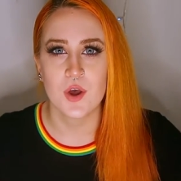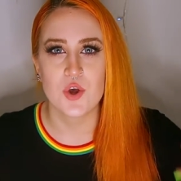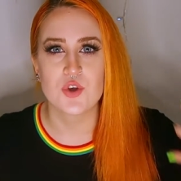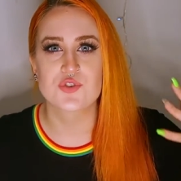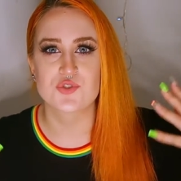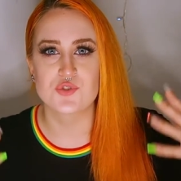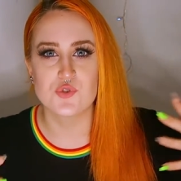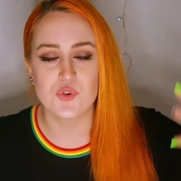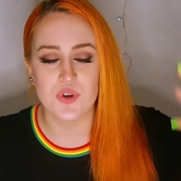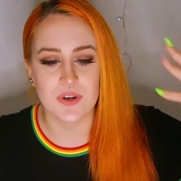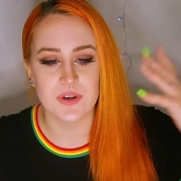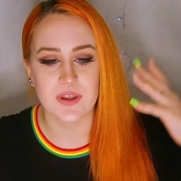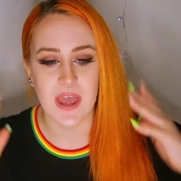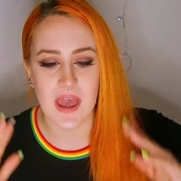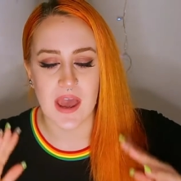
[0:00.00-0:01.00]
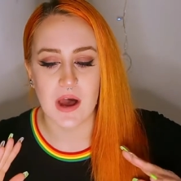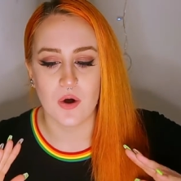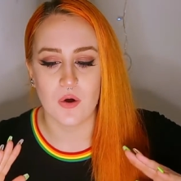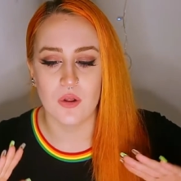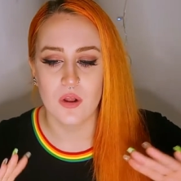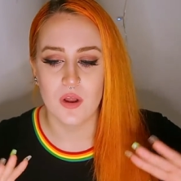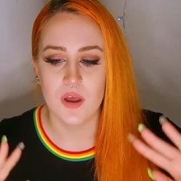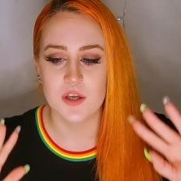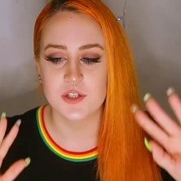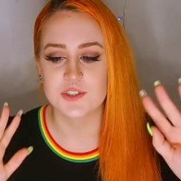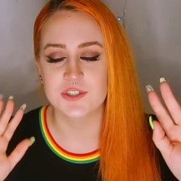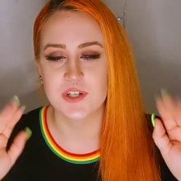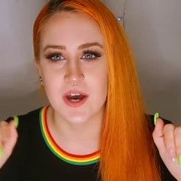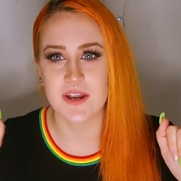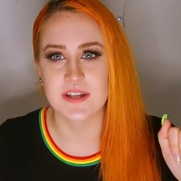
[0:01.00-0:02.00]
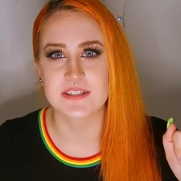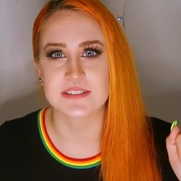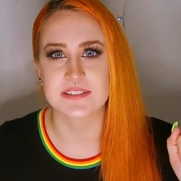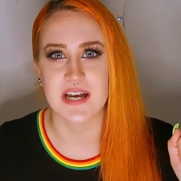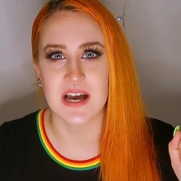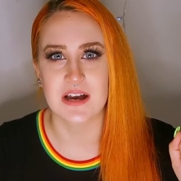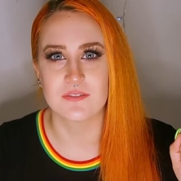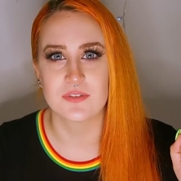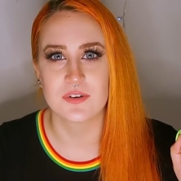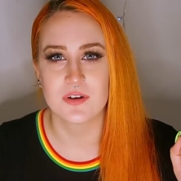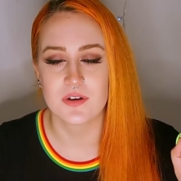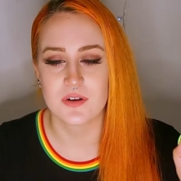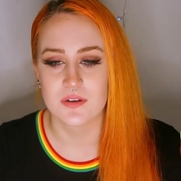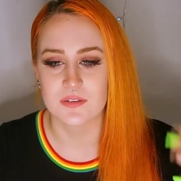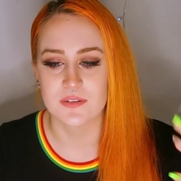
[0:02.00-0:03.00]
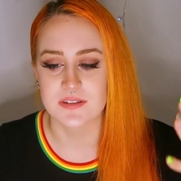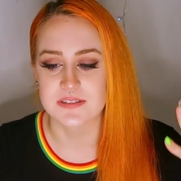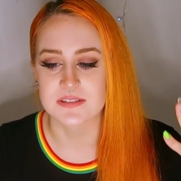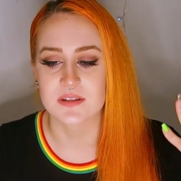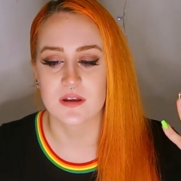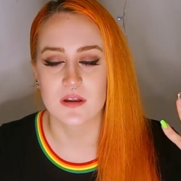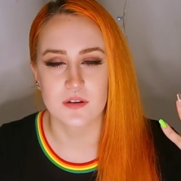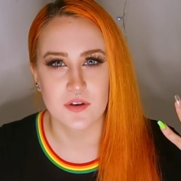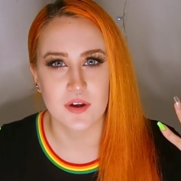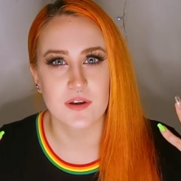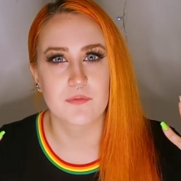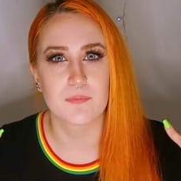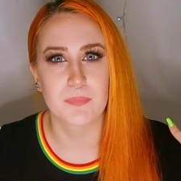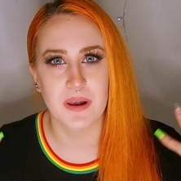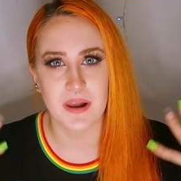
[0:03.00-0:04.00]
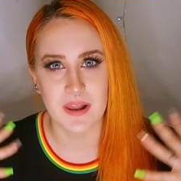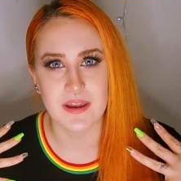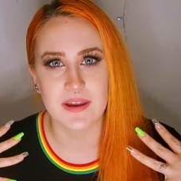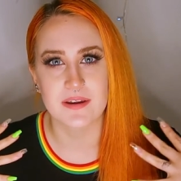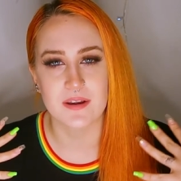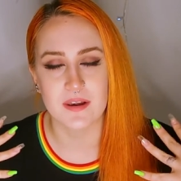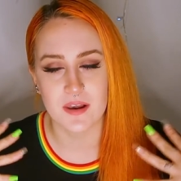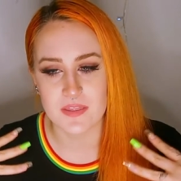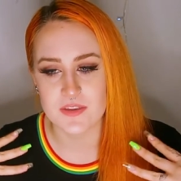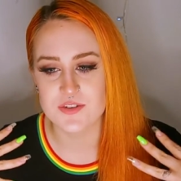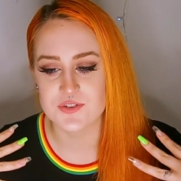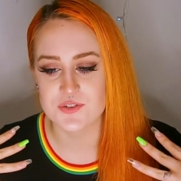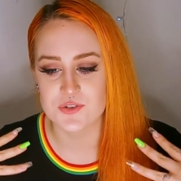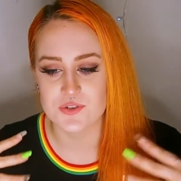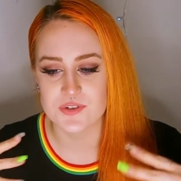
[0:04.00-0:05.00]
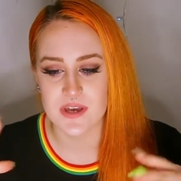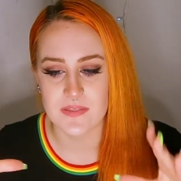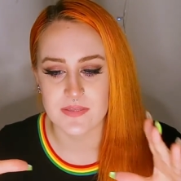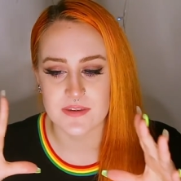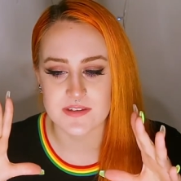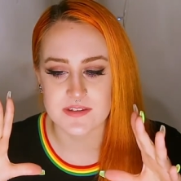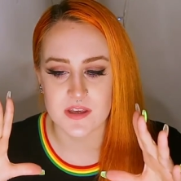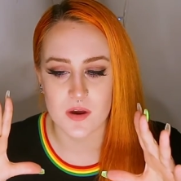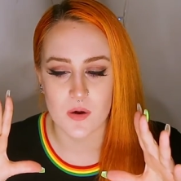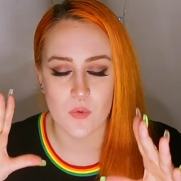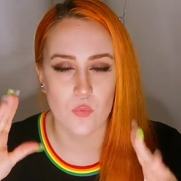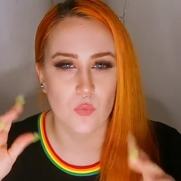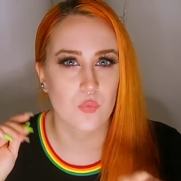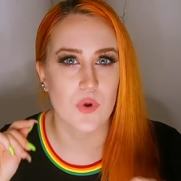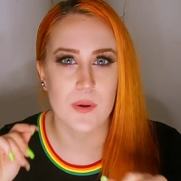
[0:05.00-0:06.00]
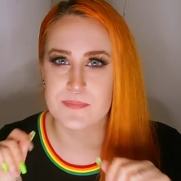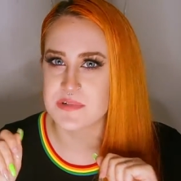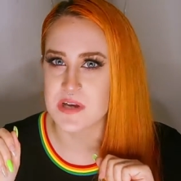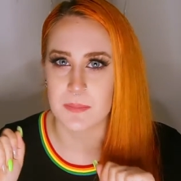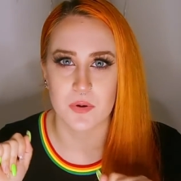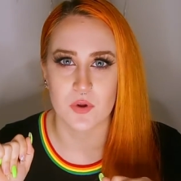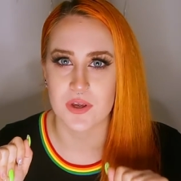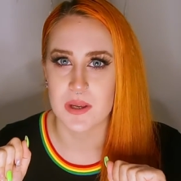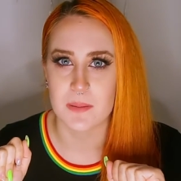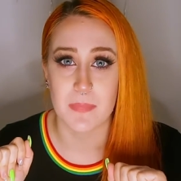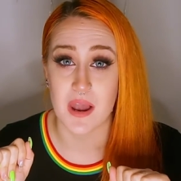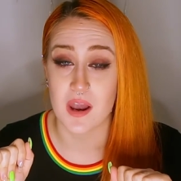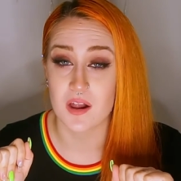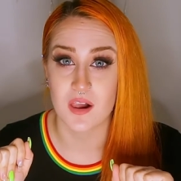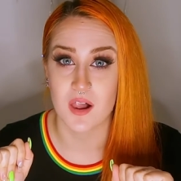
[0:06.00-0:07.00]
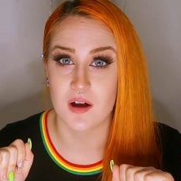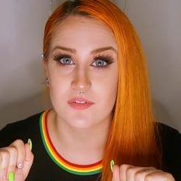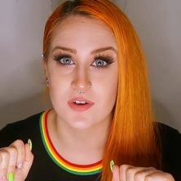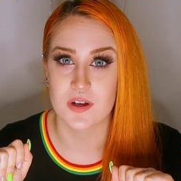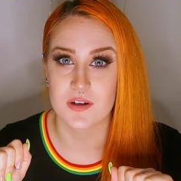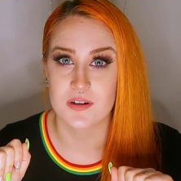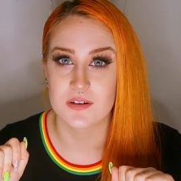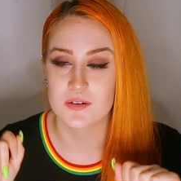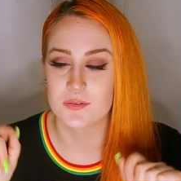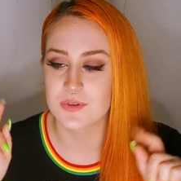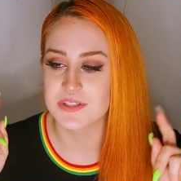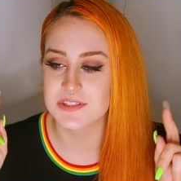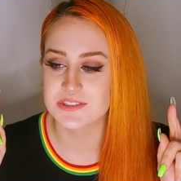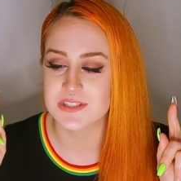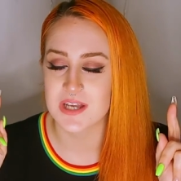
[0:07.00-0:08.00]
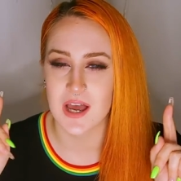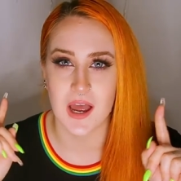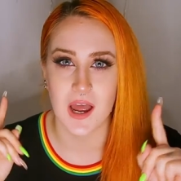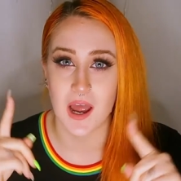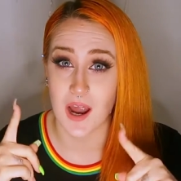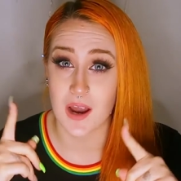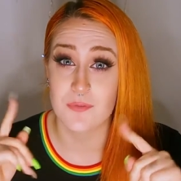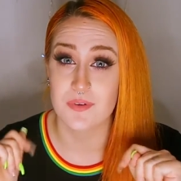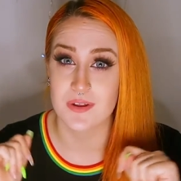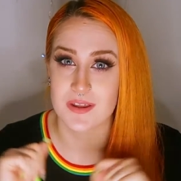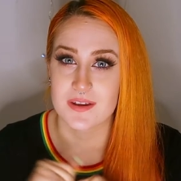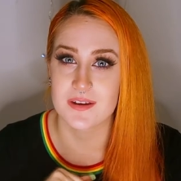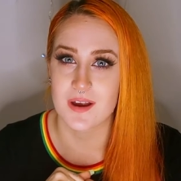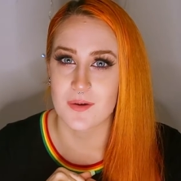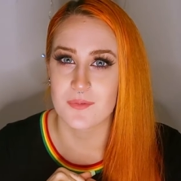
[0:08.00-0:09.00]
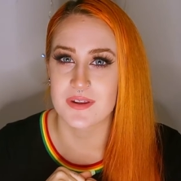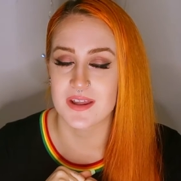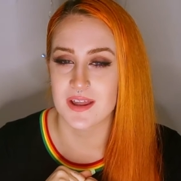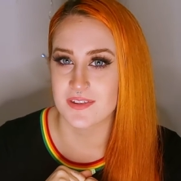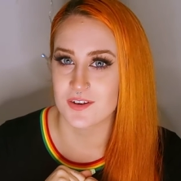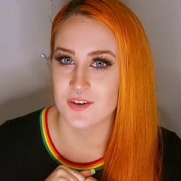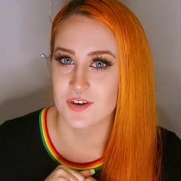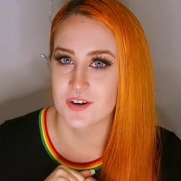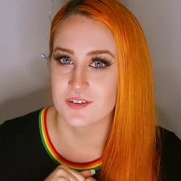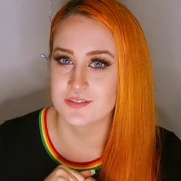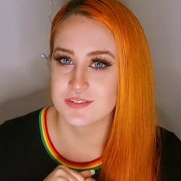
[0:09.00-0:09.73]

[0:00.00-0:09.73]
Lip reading: suit and cowl, she kind of just have this kind of plain leather suit and this ripped up looking balaclava, which I really like the look of.